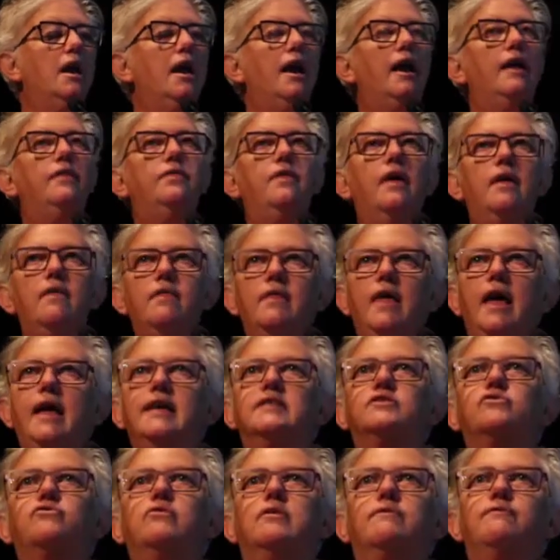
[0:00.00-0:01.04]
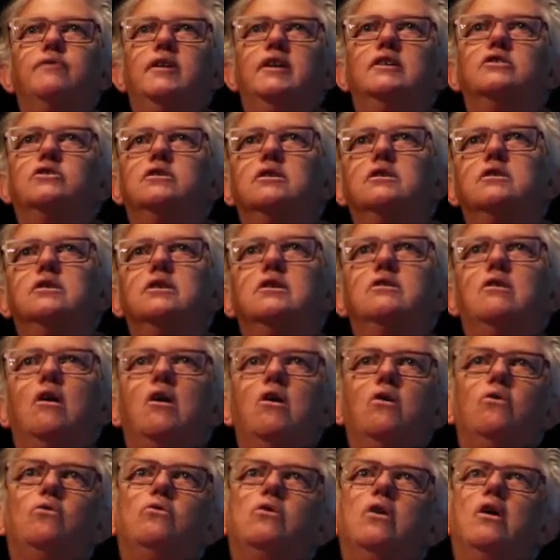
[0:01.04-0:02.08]
And that's reflected in a
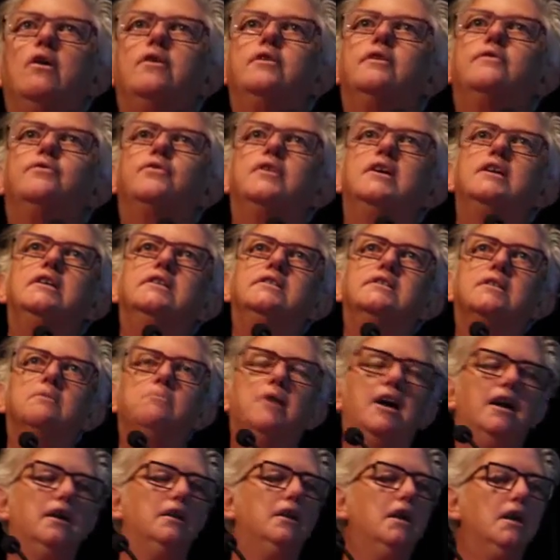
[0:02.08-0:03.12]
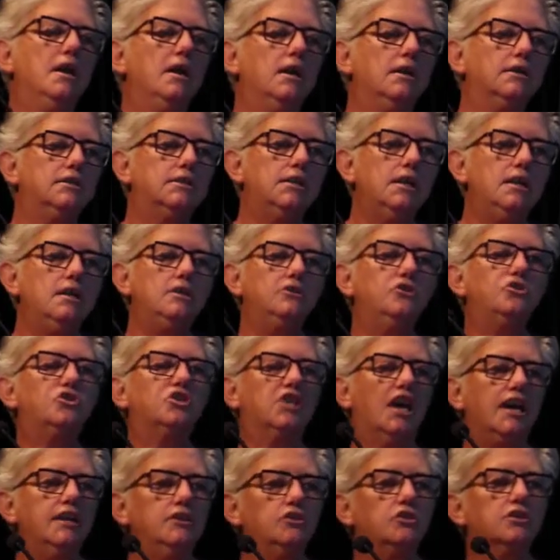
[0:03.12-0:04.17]
whole lot of things about
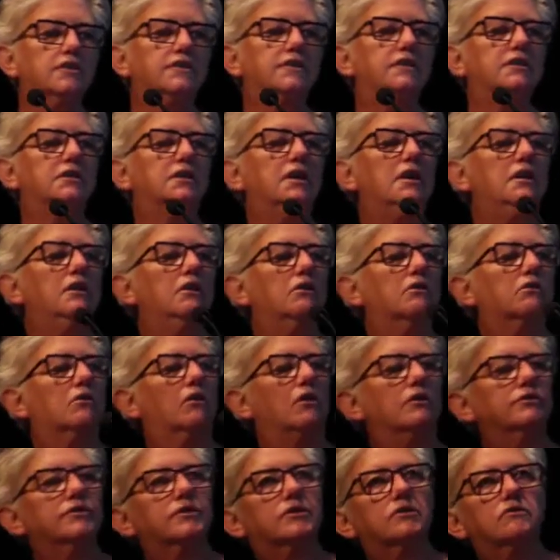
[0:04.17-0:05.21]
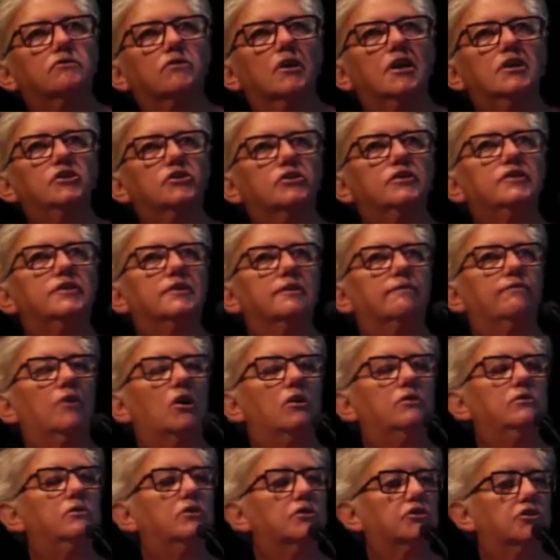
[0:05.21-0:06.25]
changes in tenure, concentrations of
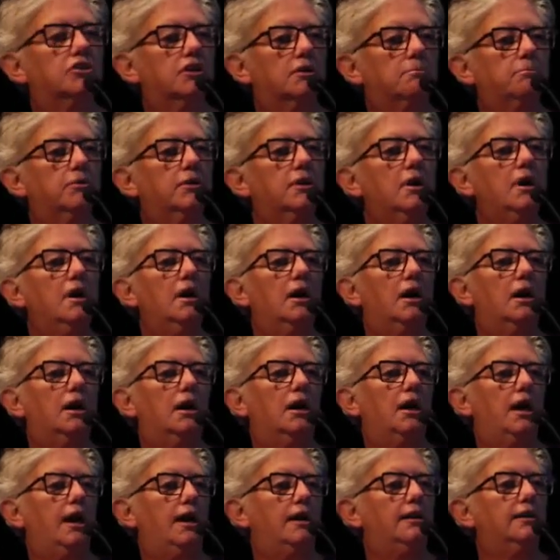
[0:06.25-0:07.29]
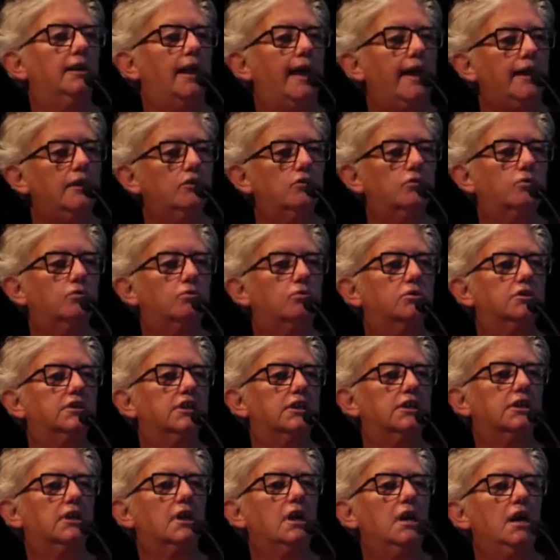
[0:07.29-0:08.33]
ownership and land
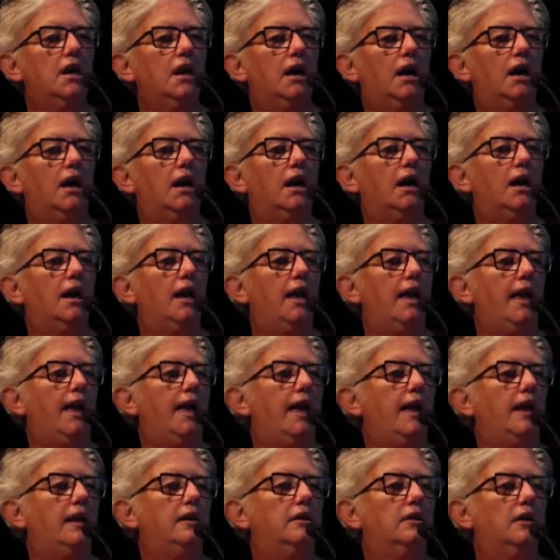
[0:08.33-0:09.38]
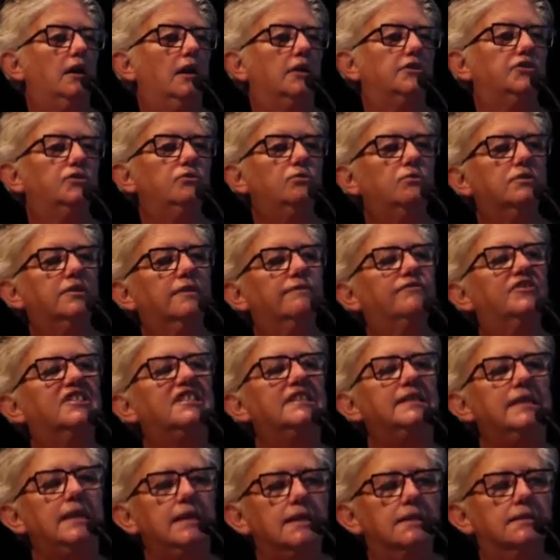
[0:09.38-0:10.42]
hoarding, and a sort of
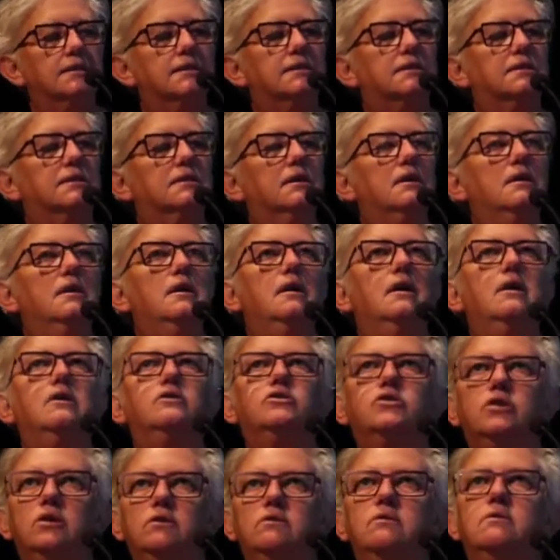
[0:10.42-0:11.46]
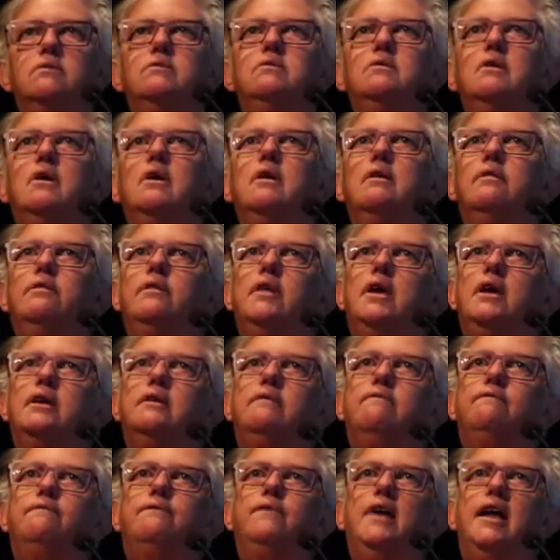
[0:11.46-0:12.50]
sense, too, that
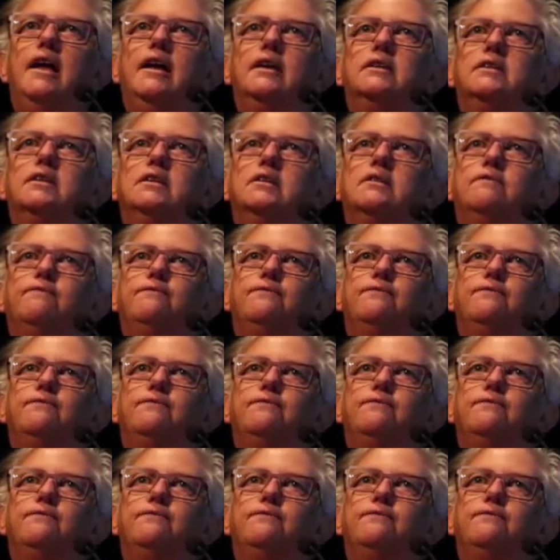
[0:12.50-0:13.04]
in fact it